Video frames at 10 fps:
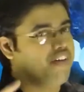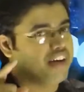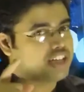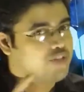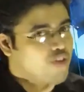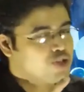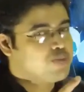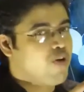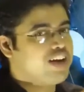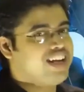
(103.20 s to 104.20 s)

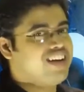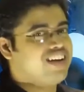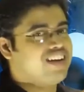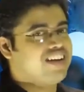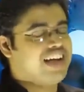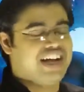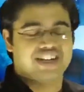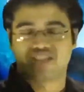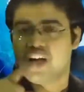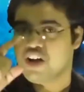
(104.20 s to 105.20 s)
Rutherford's model,
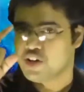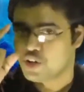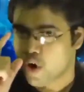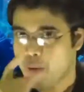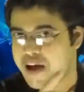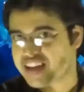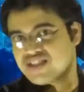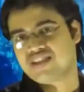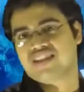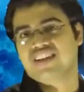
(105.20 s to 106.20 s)
its
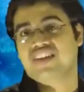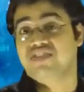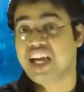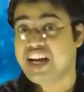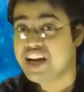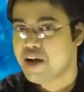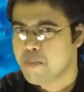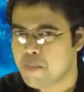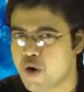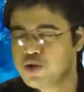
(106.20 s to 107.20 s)
drawbacks, then
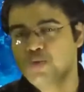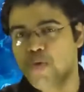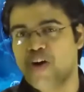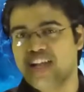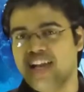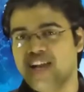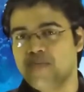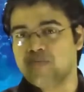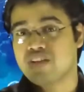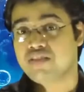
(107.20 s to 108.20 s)
Bohr's model,
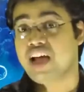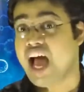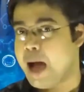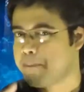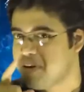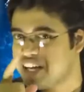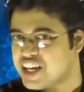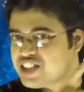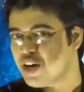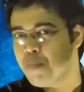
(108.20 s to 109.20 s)
the
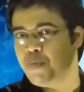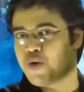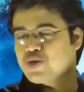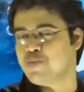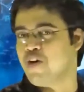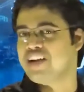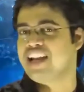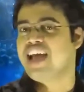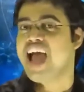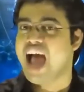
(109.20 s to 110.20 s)
application of Bohr's
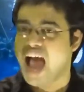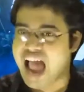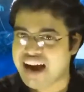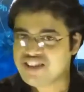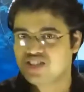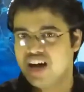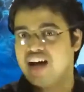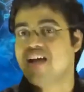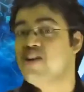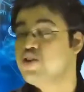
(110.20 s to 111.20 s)
model, and
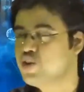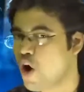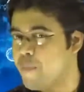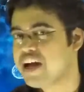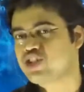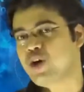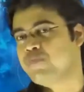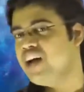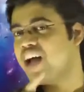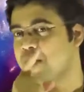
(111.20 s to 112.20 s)
the drawbacks
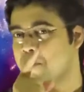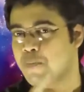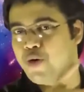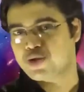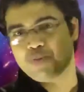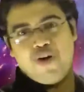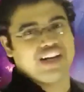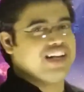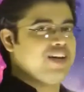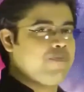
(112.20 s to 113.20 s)
of the Bohr's
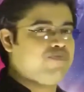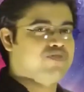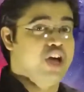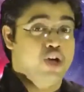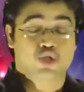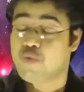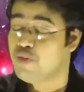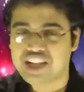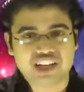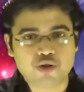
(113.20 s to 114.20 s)
model. So
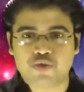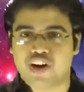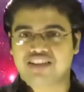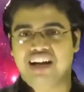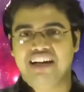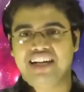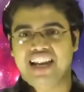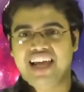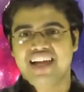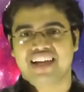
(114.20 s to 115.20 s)
without further
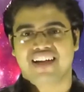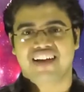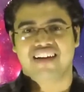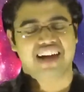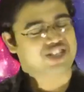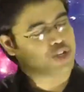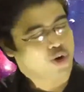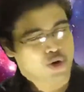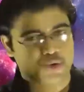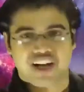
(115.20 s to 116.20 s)
delay, let's
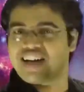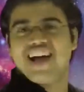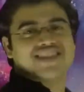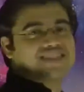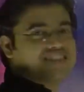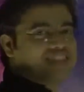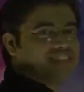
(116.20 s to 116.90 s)
go to the class.